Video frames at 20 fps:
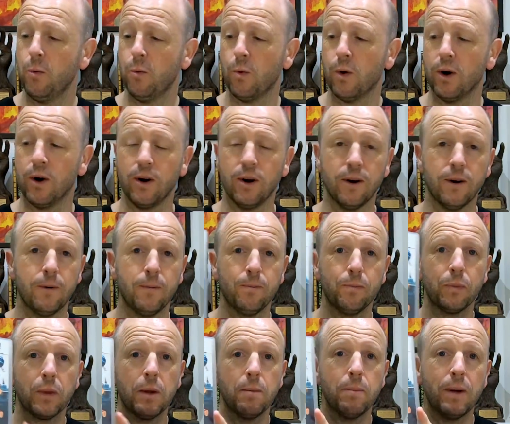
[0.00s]
were
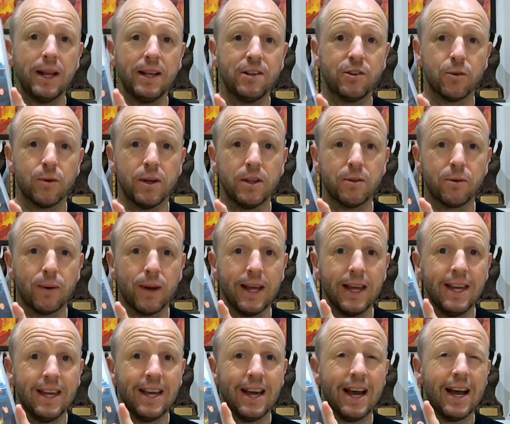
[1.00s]
Police Story
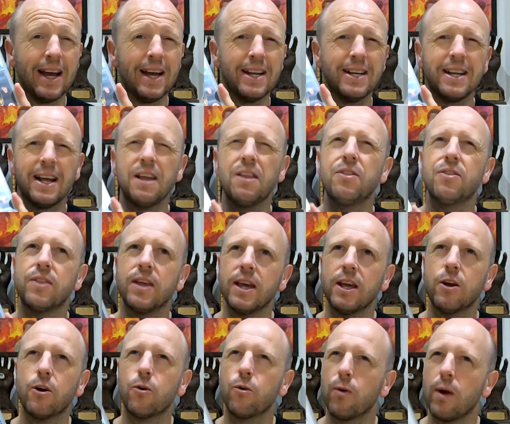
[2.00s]
3 and I
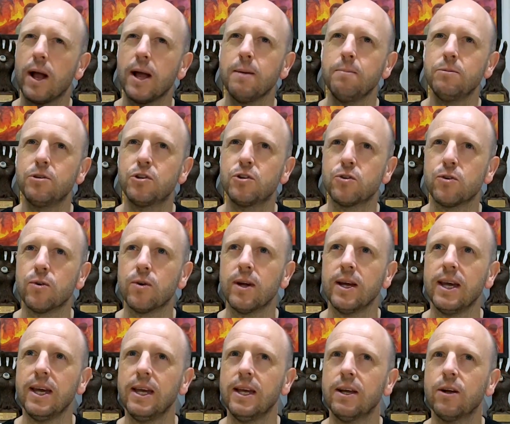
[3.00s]
think Crime
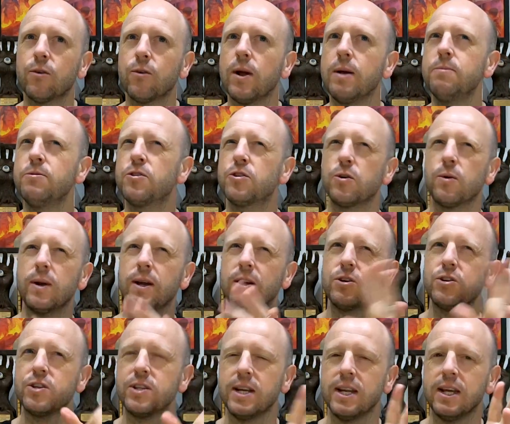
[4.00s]
Story
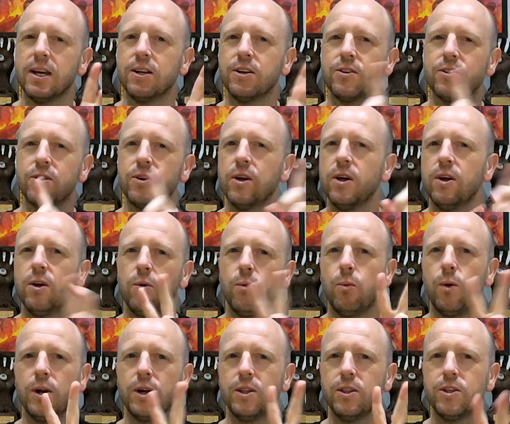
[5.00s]
or City Hunter,
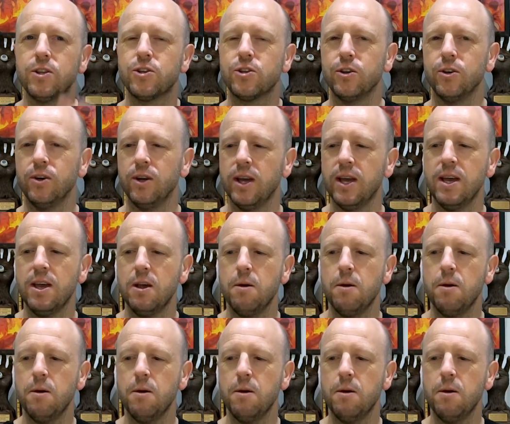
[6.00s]
one of the two.